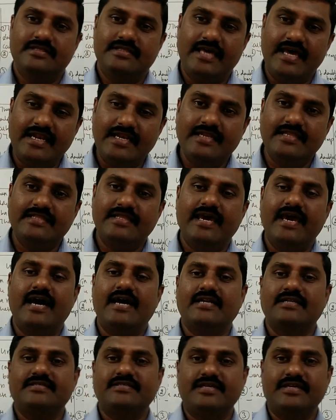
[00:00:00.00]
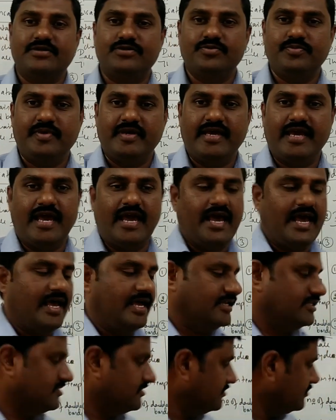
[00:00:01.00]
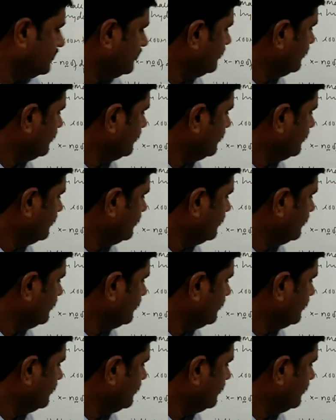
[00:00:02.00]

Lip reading: then they are said to be as